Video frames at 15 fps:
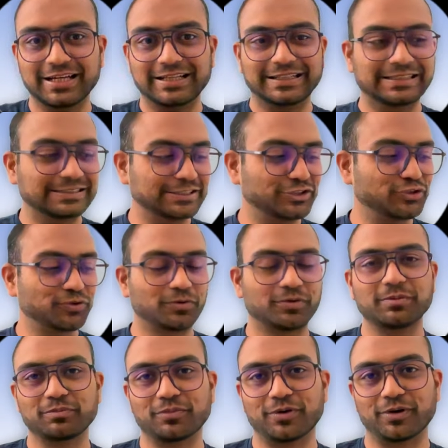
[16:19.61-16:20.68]
This is so
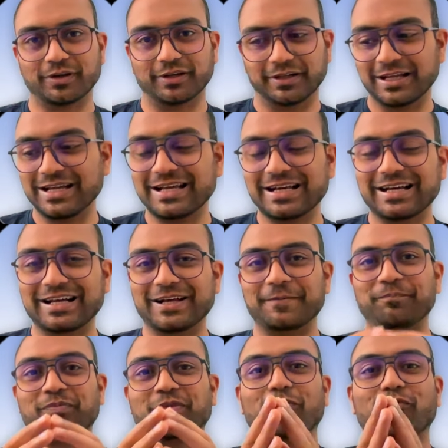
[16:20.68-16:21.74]
important.
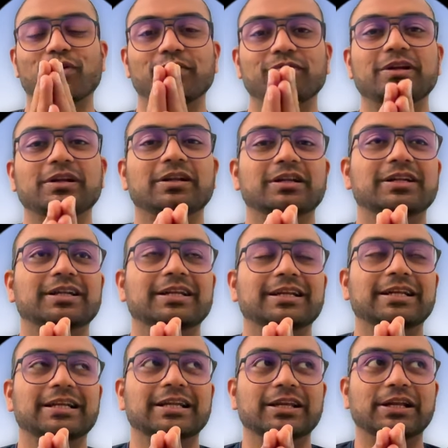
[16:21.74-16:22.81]
What we'll
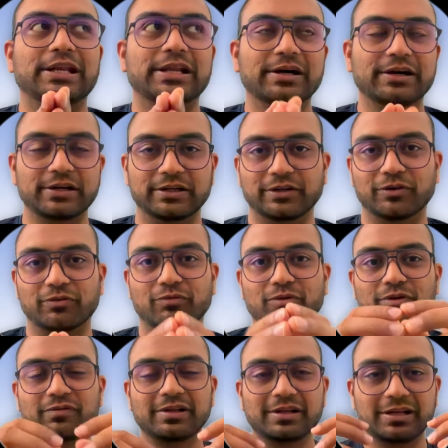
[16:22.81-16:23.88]
learn or what
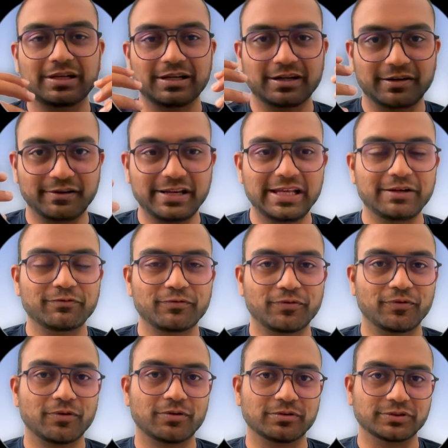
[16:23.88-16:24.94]
we'll
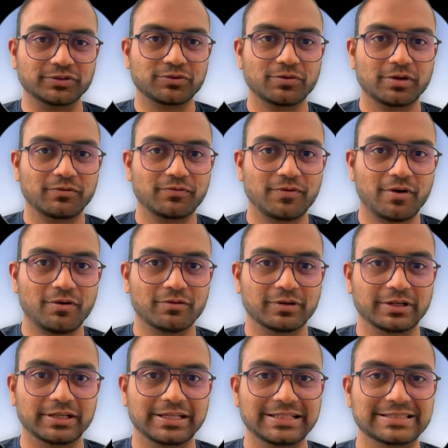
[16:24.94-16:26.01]
reinforce going
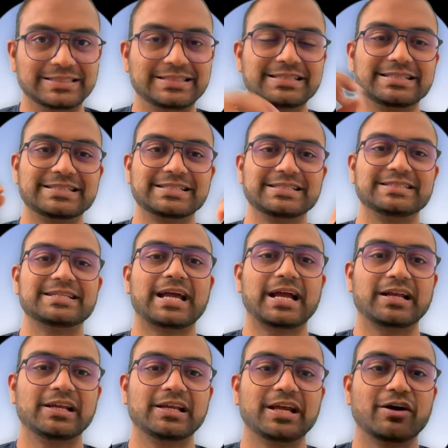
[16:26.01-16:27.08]
forward is this is
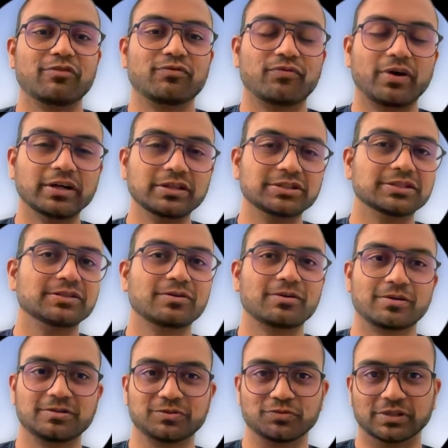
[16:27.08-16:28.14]
exactly how function
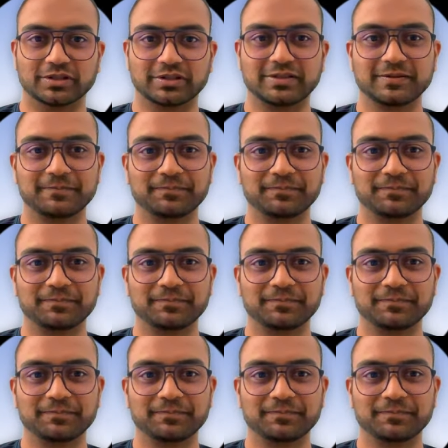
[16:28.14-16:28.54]
calls work.